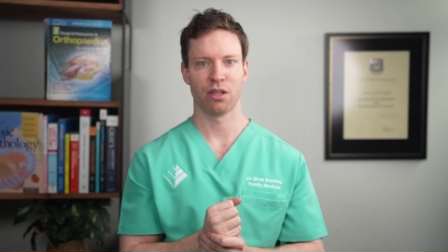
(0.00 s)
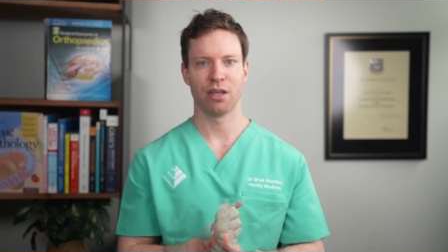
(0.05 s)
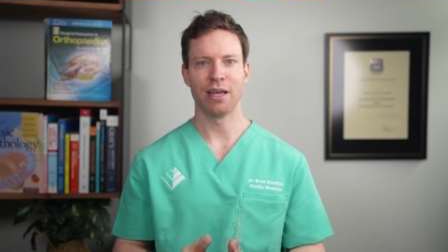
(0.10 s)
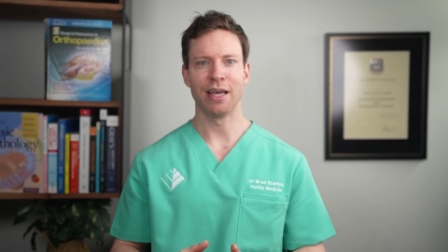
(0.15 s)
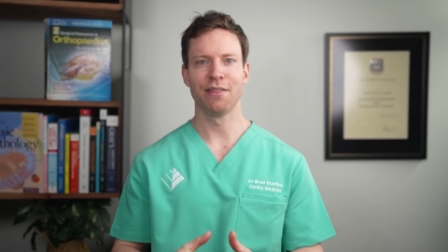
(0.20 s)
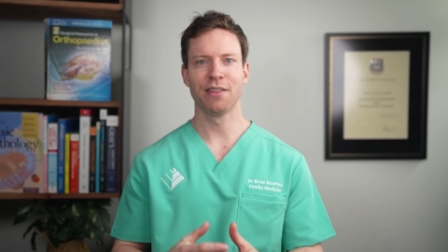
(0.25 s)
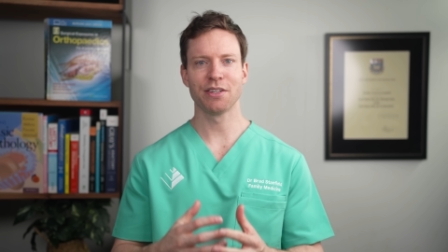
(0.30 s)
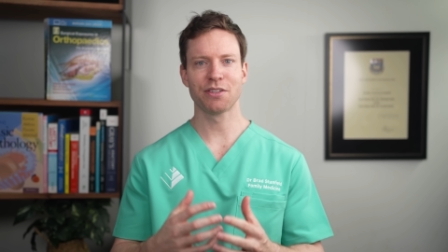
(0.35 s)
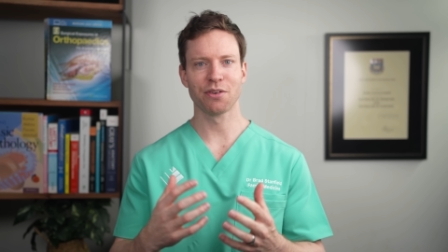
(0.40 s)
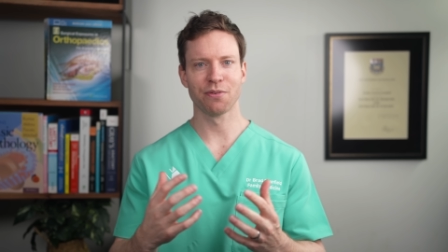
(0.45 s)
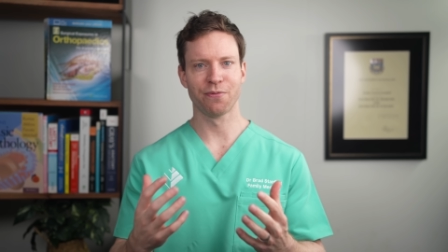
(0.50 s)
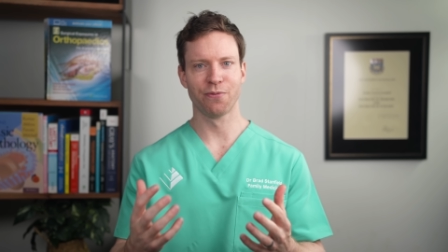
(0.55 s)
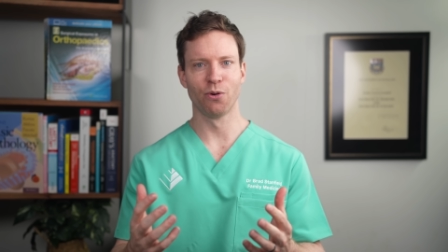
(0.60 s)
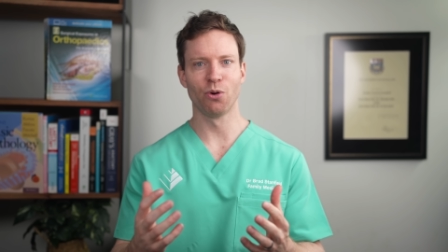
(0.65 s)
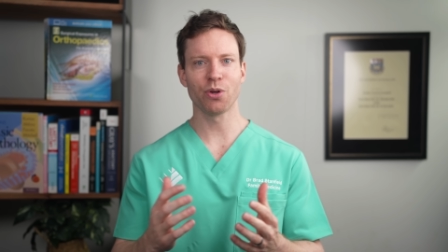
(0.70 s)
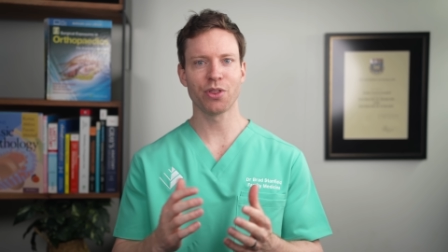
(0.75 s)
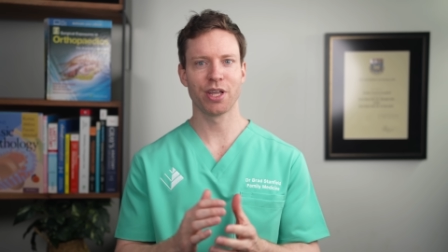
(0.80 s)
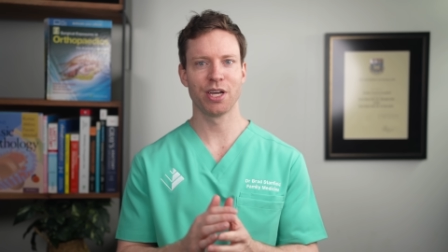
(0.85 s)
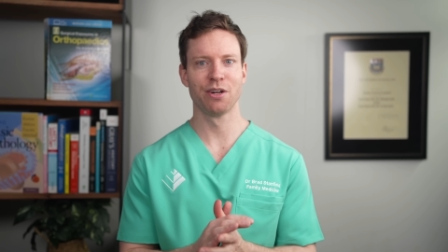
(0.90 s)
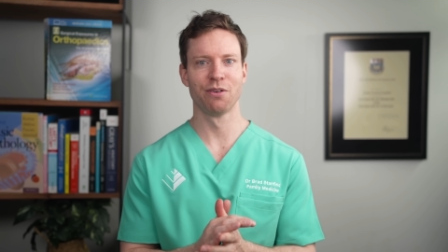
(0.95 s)
And there's a
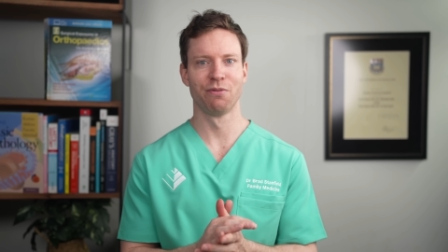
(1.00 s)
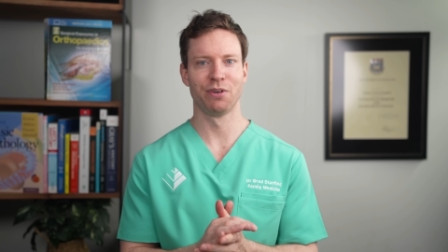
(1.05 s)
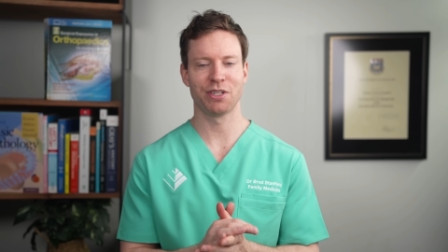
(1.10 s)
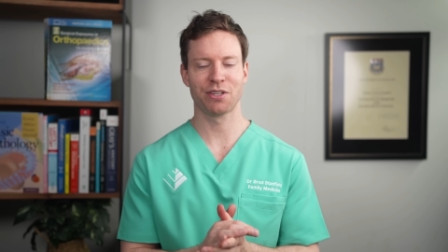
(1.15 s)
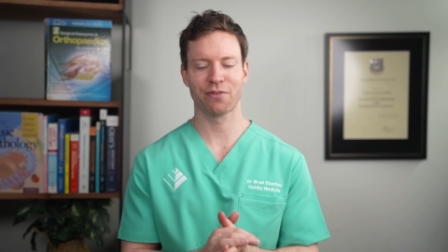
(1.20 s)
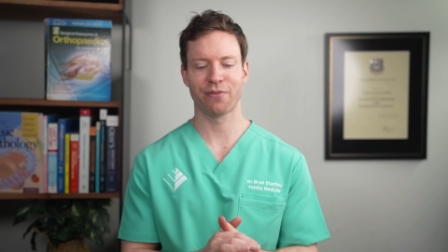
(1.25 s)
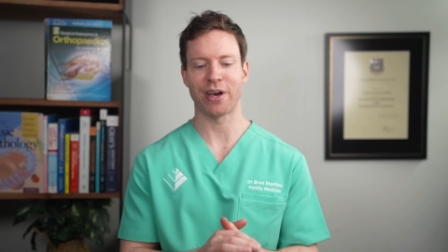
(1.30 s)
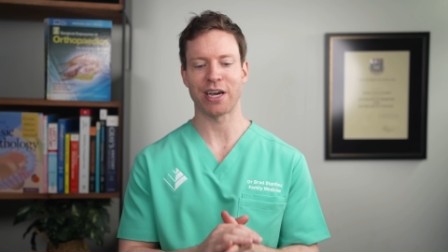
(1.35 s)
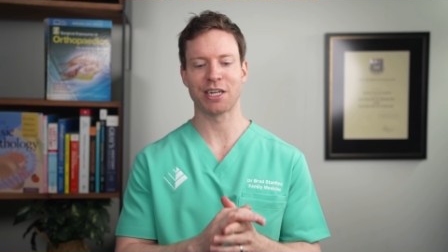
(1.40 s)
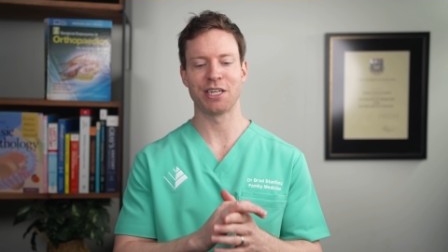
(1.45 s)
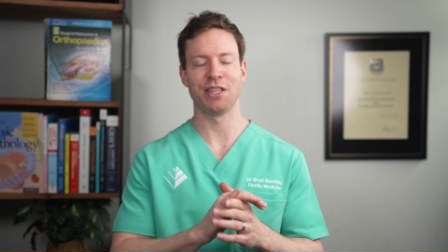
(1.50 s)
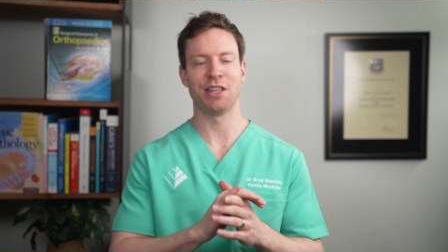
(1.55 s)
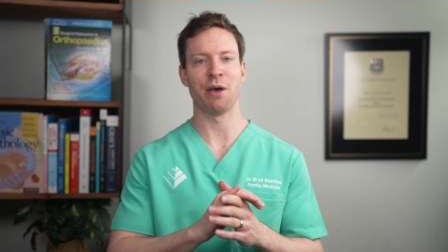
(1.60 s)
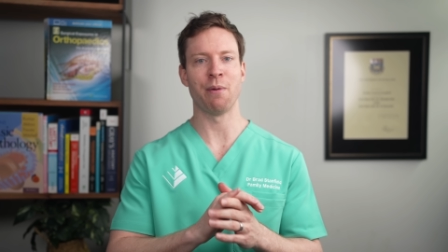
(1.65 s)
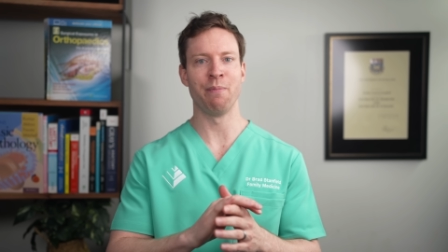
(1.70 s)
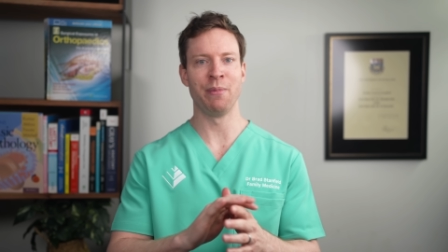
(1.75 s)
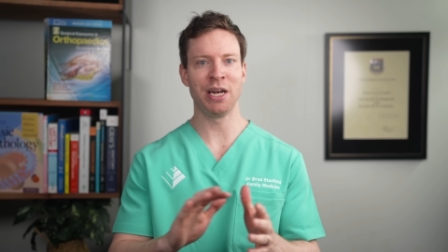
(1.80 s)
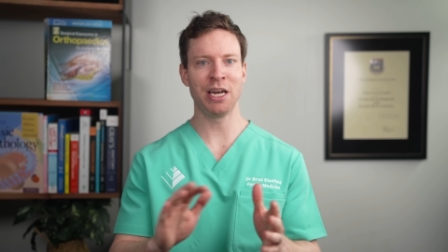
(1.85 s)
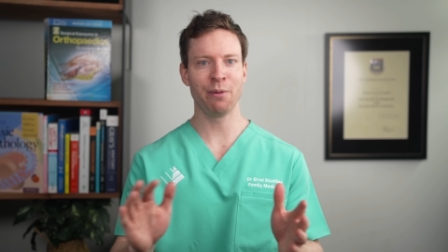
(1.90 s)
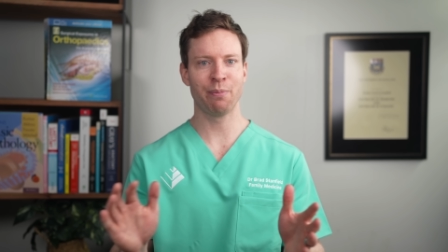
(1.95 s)
fourth hidden risk factor
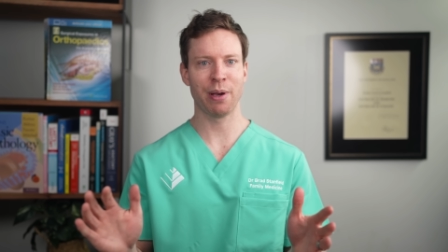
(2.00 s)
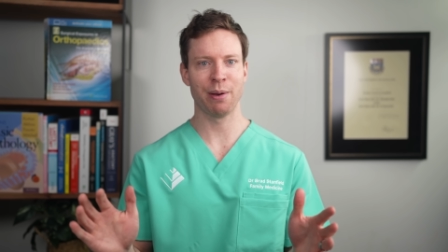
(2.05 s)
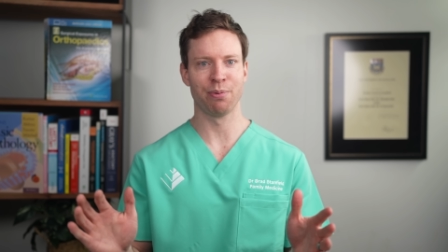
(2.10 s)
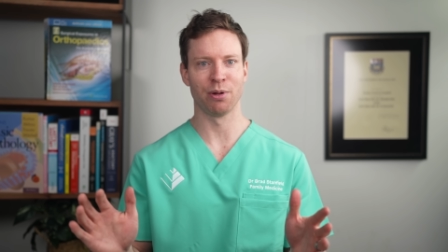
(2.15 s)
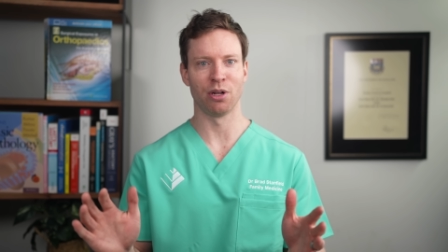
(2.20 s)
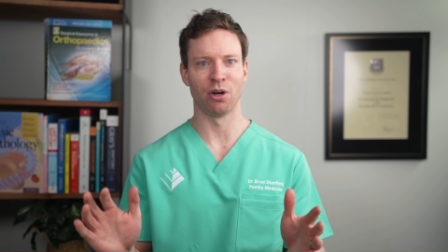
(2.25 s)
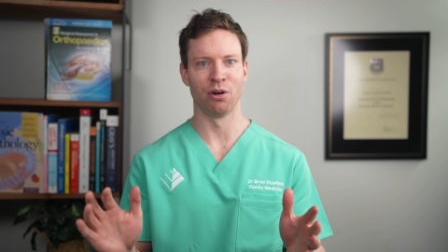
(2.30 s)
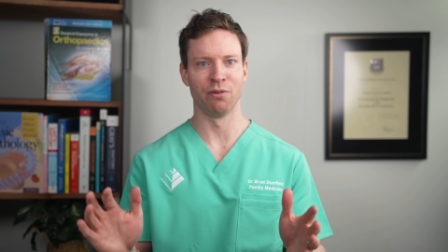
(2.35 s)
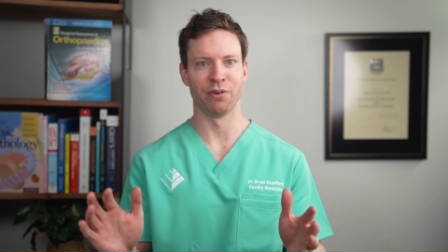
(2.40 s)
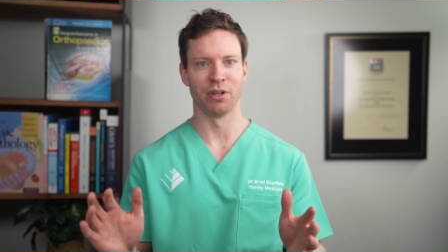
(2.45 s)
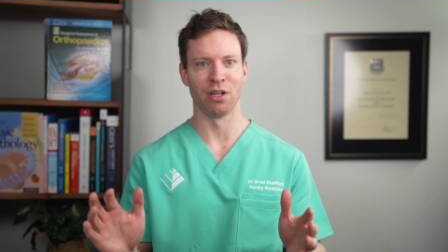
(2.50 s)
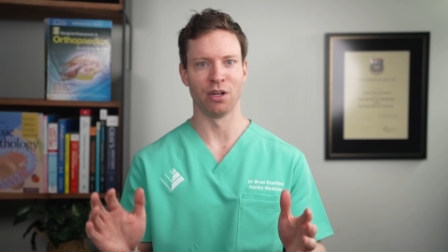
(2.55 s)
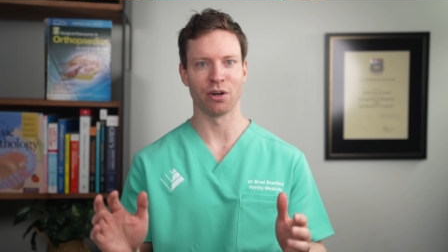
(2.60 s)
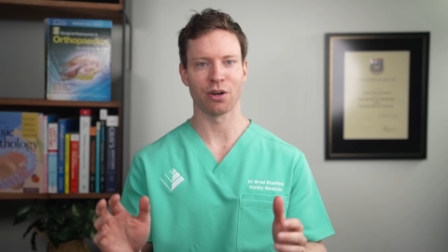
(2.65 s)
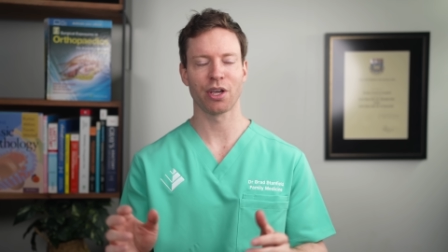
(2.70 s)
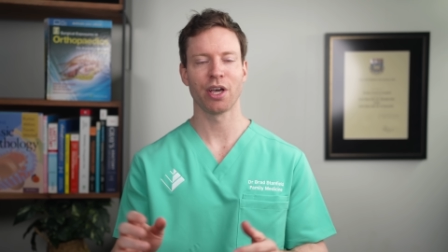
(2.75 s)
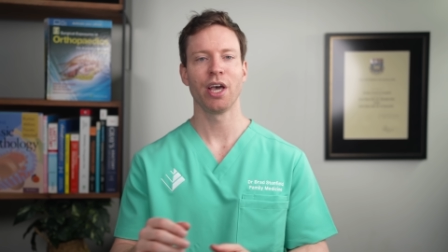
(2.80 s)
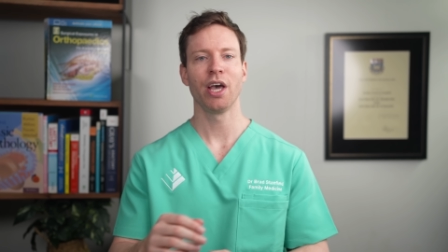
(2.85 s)
that many people overlook.